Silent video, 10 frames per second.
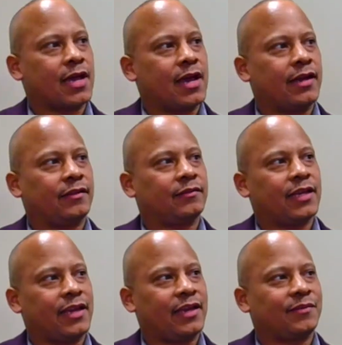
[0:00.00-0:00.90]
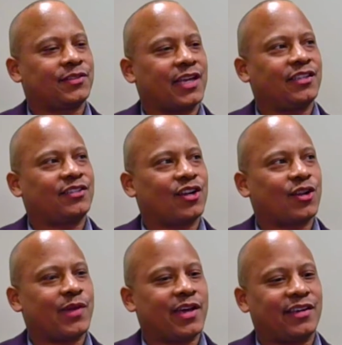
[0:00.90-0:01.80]
Got it. Hey, excited to
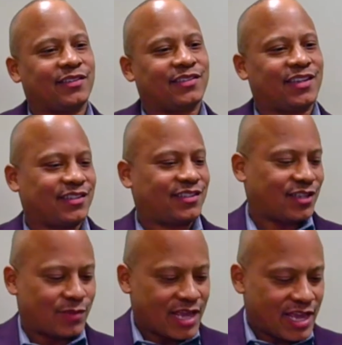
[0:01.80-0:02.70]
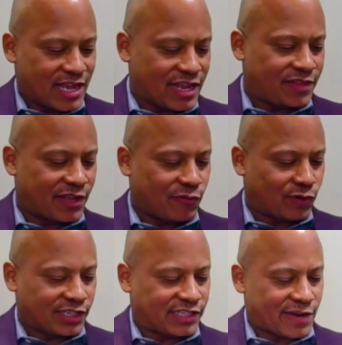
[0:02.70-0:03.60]
talk about it. Excited. Anything
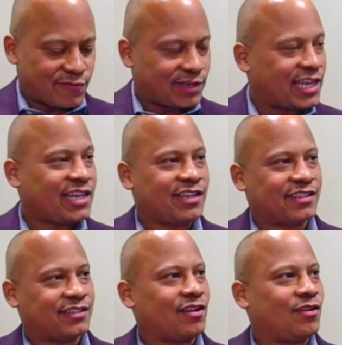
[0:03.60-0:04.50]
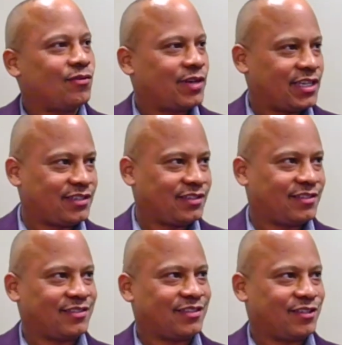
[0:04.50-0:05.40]
real estate related is
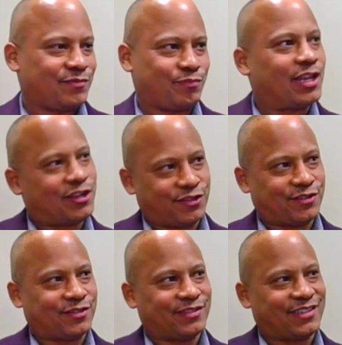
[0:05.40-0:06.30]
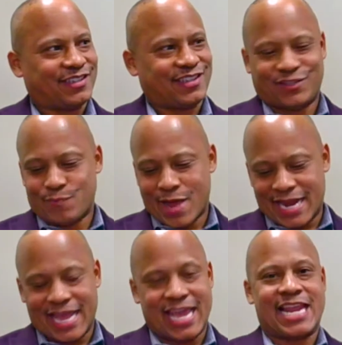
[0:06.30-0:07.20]
always a pleasure. It's my
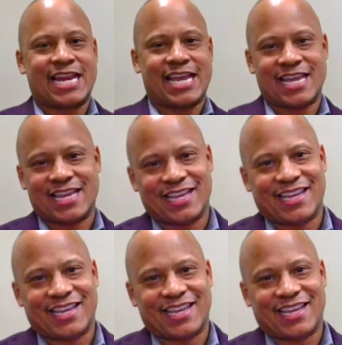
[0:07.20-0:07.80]
lane.